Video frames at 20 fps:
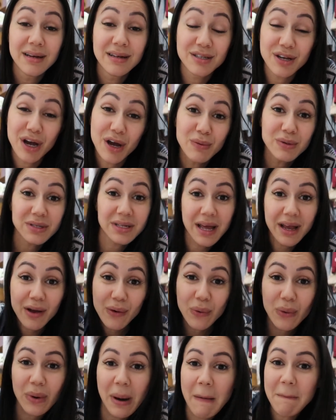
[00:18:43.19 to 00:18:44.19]
So I was like
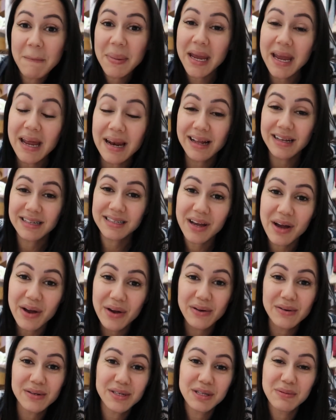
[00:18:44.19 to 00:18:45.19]
all upbeat, let's
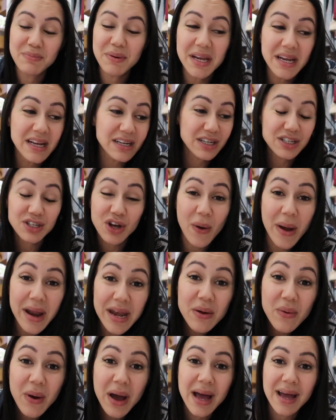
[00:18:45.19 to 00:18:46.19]
go to the beach, let's go
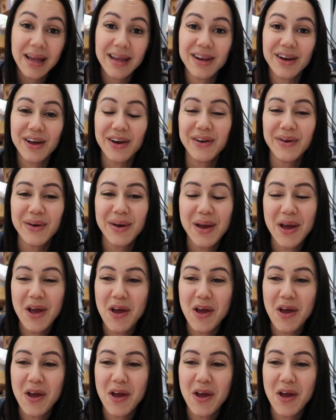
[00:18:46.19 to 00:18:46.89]
anywhere, you know?